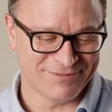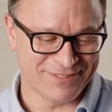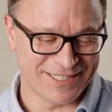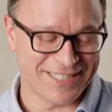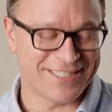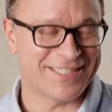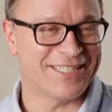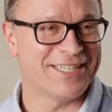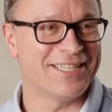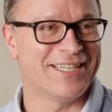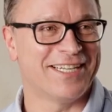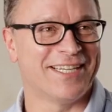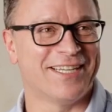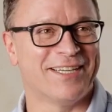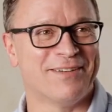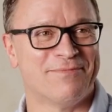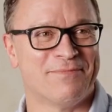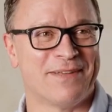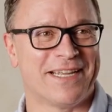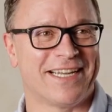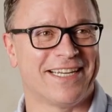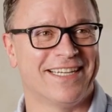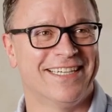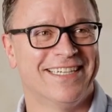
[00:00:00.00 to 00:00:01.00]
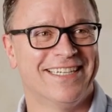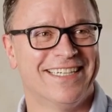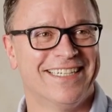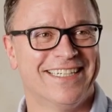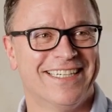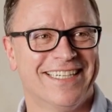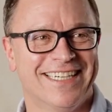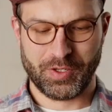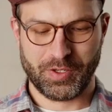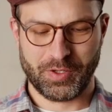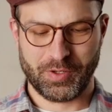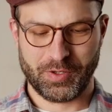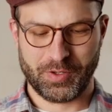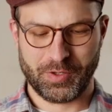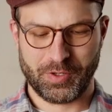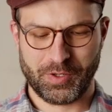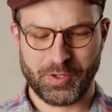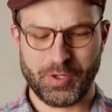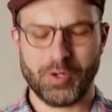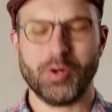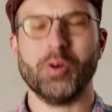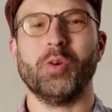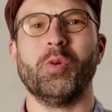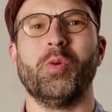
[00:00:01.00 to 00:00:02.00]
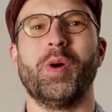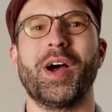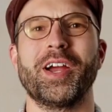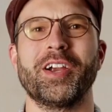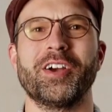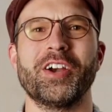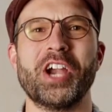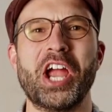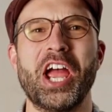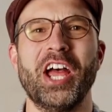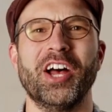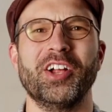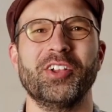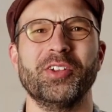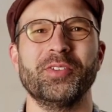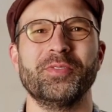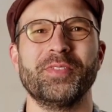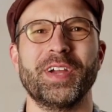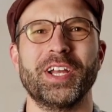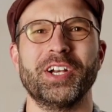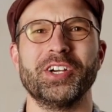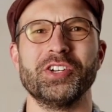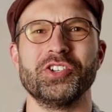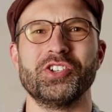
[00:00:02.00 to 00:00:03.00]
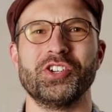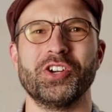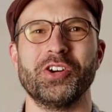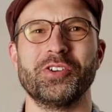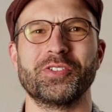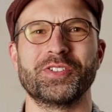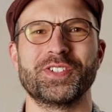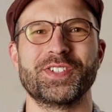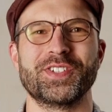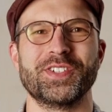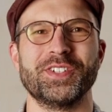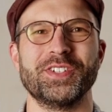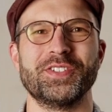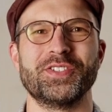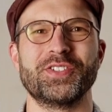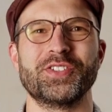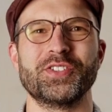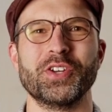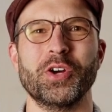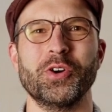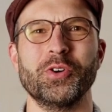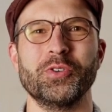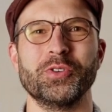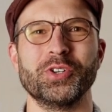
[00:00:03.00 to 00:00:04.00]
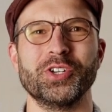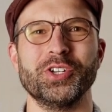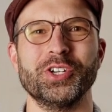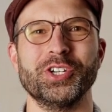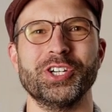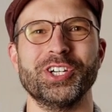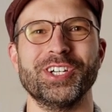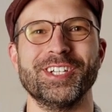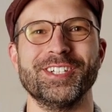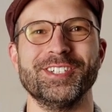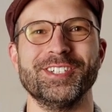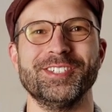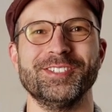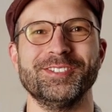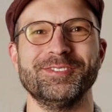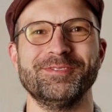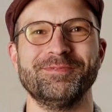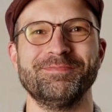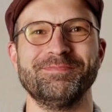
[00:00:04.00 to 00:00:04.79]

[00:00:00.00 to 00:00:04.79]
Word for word: but it did hit me. Why are elevator jokes so good?